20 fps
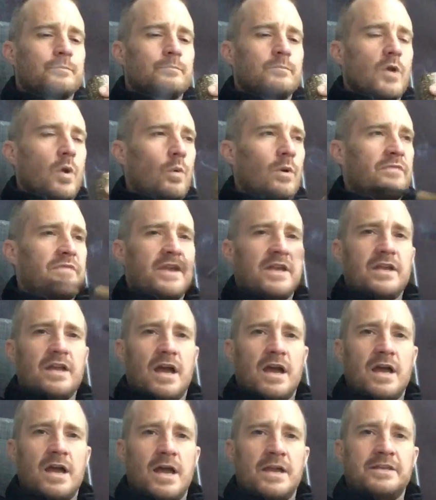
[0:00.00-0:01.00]
one thing
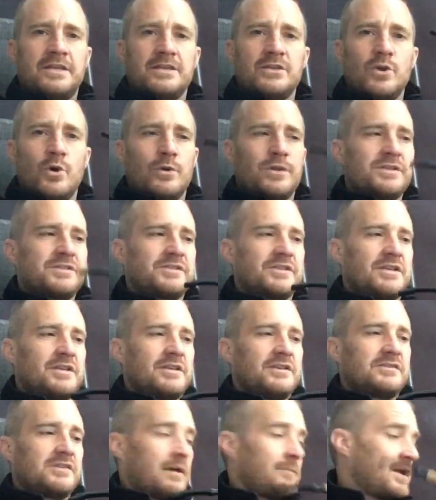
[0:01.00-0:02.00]
I, I, did notice
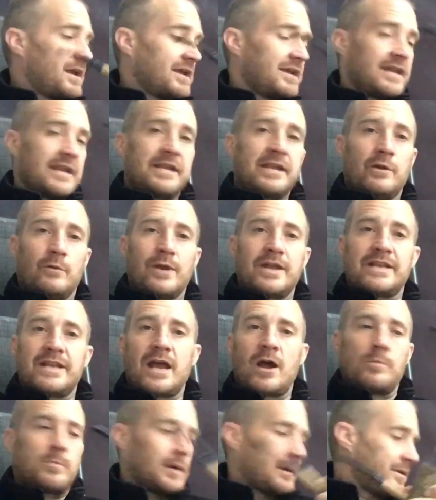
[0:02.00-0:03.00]
is I'm not getting it right
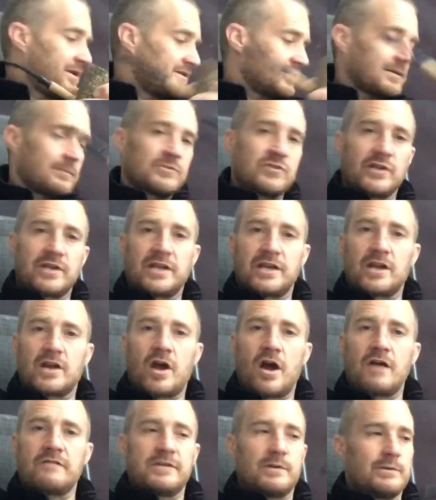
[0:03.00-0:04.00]
now, probably because I'm drinking a
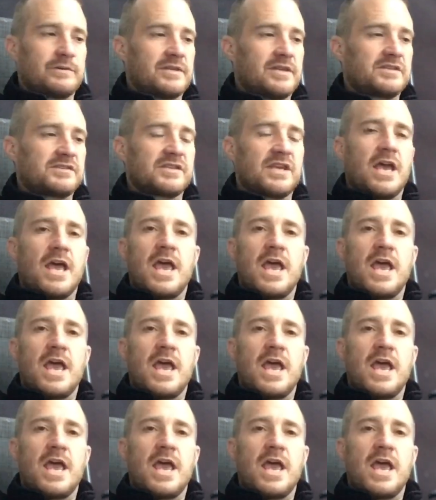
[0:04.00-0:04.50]
coffee with this.